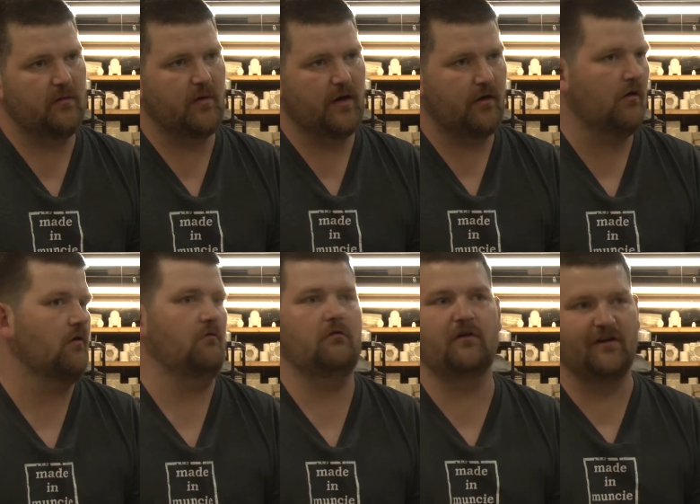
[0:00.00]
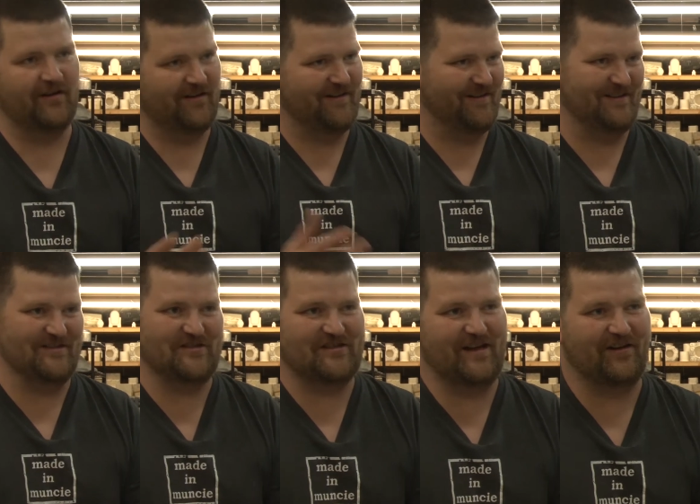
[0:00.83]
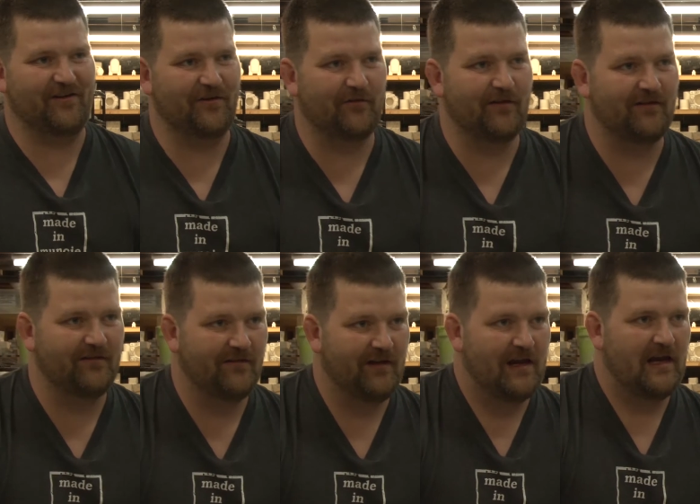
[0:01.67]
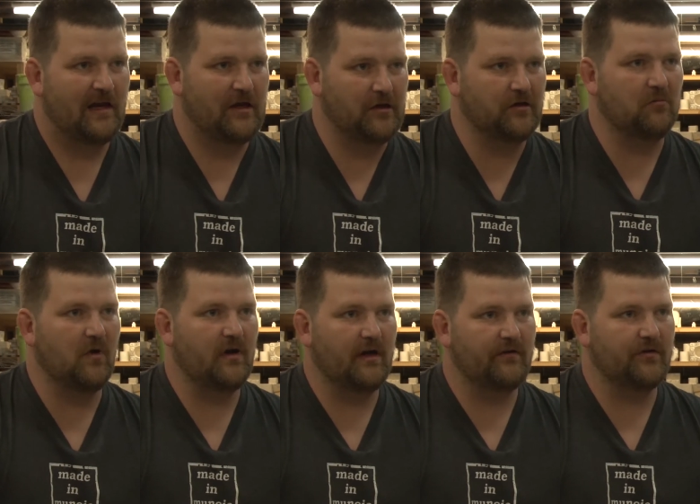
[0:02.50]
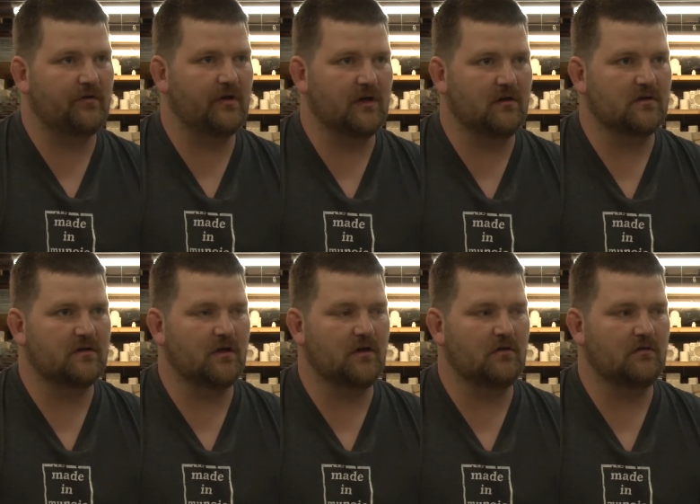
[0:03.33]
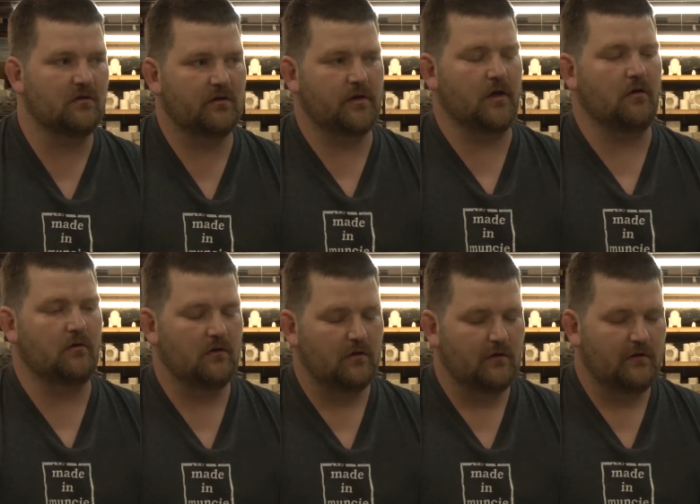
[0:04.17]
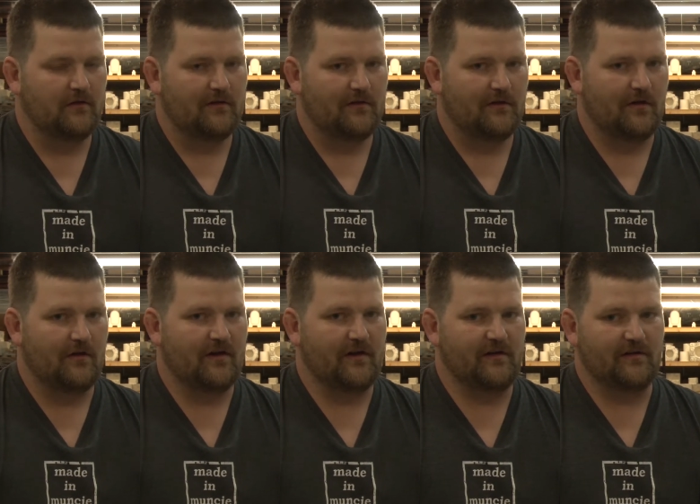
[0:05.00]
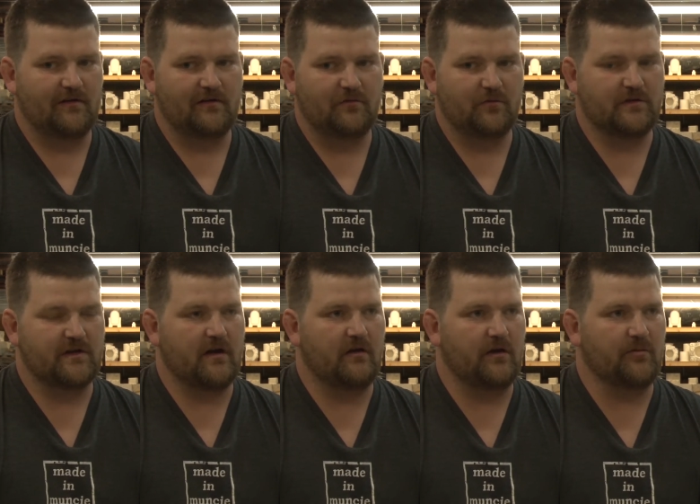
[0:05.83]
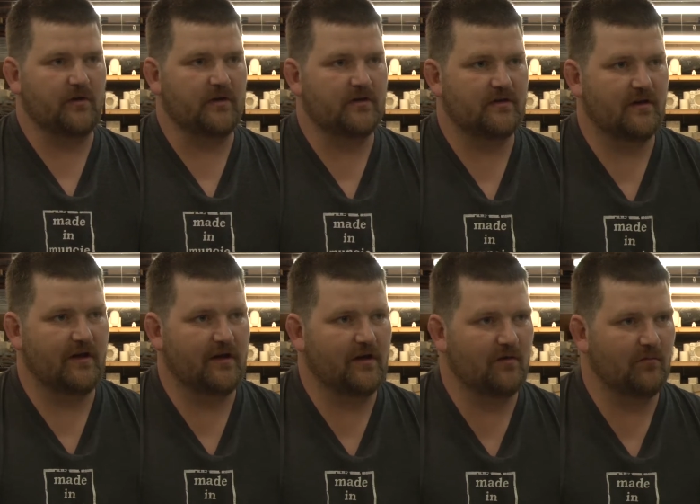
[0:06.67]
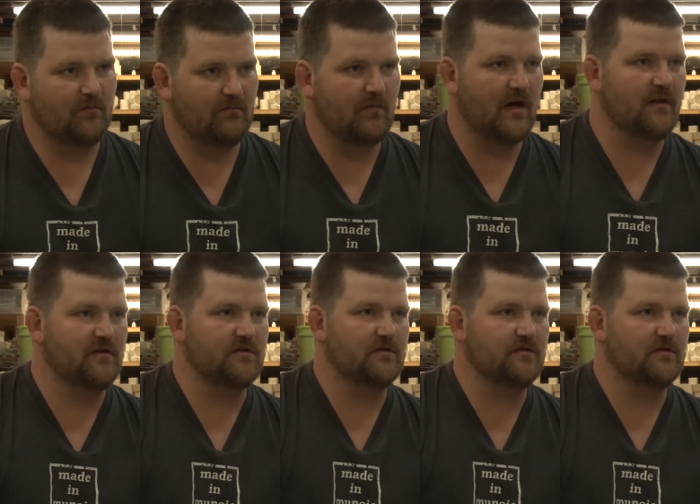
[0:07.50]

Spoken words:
hit by a car, just out of nowhere, and ended my Navy career. So, all kind of was serendipitous that I ended up buying